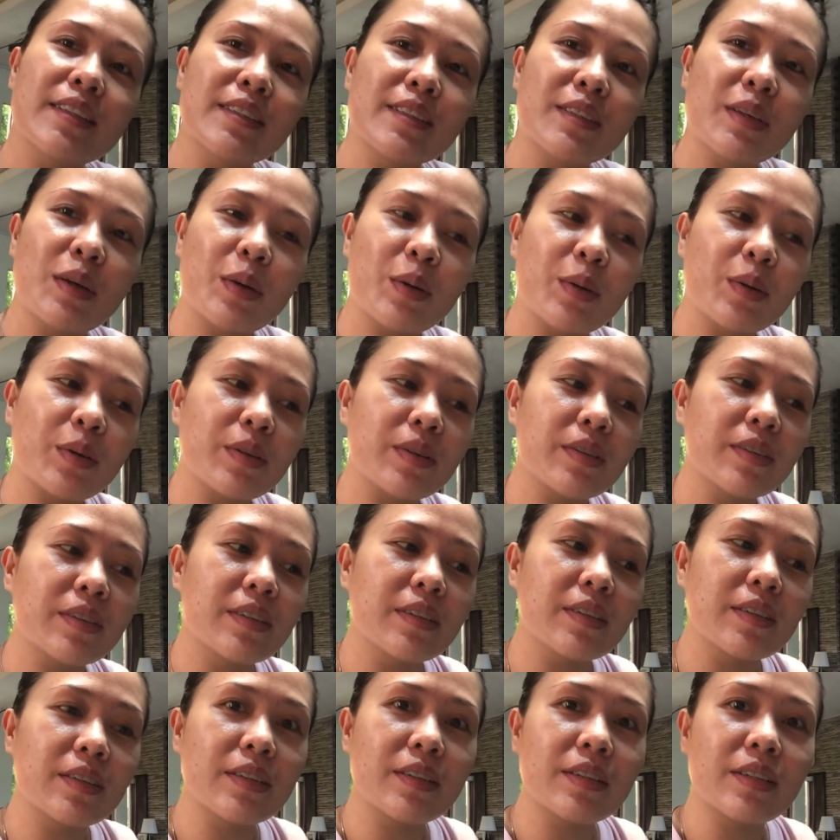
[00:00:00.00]
So,
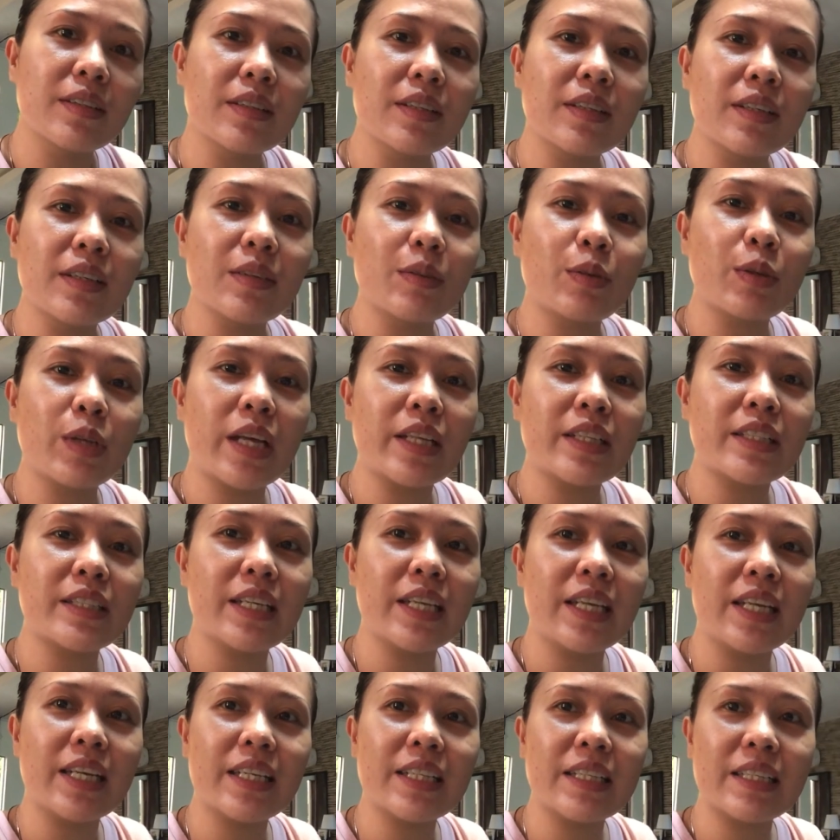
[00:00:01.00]

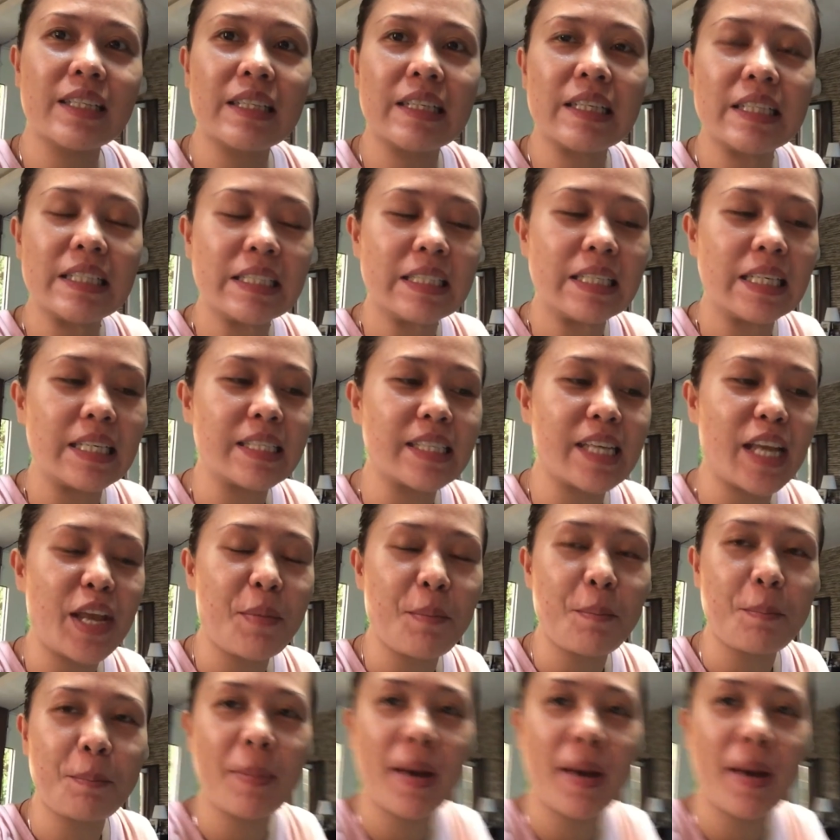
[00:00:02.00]
unachi. It's the same